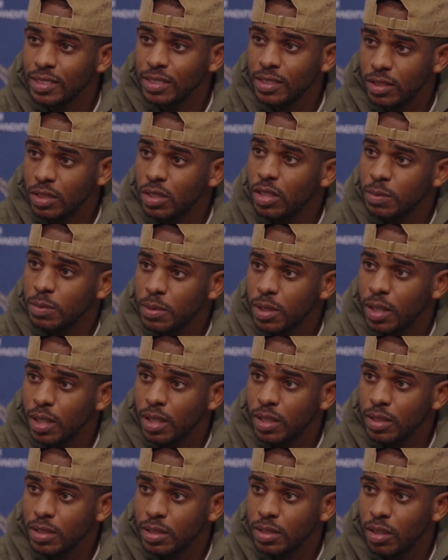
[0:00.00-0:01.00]
You know what I'm
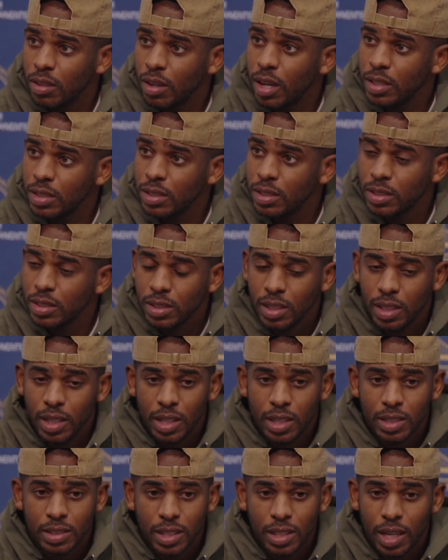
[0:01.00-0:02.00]
saying? So that's,
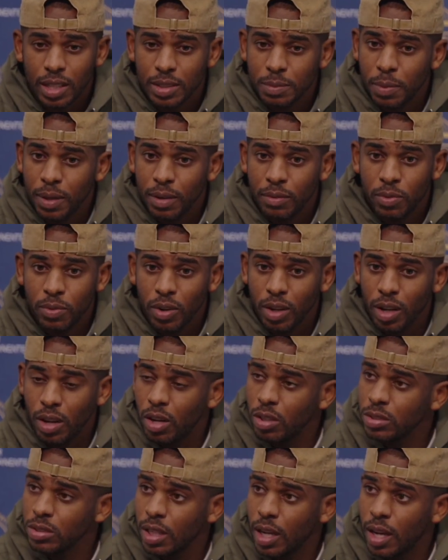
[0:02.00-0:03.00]
that's how it's been for a
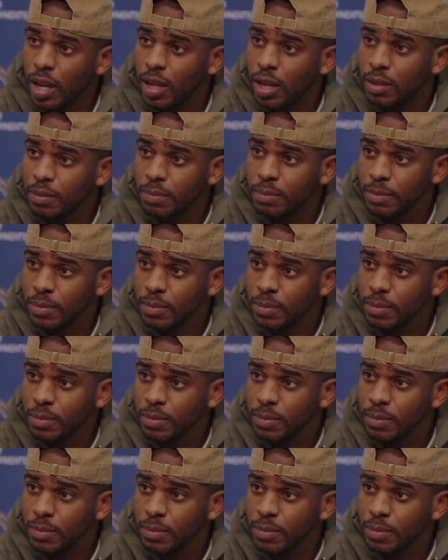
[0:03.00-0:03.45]
long time.